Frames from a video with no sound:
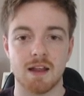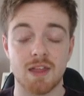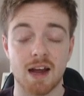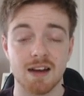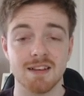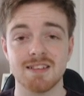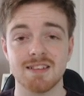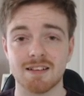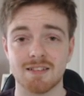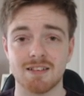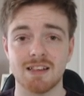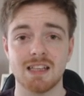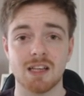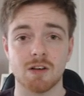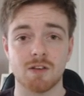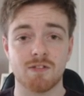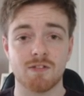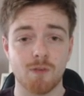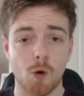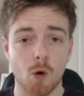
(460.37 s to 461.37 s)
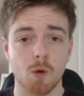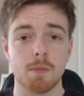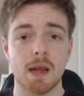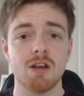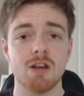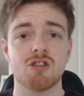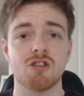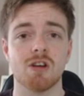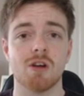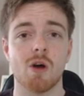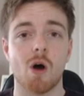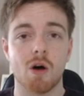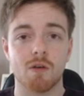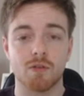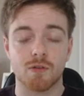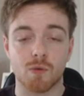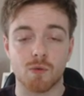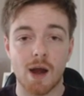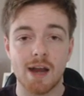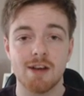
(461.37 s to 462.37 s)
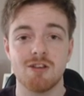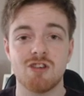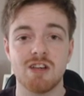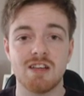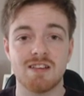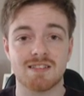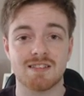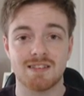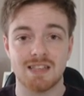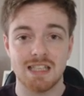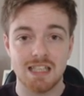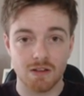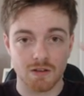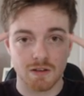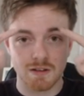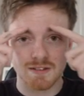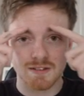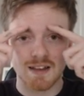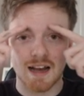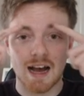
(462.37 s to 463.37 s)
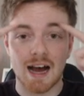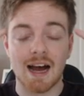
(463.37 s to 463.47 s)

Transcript: that is actually the formation of Registeel's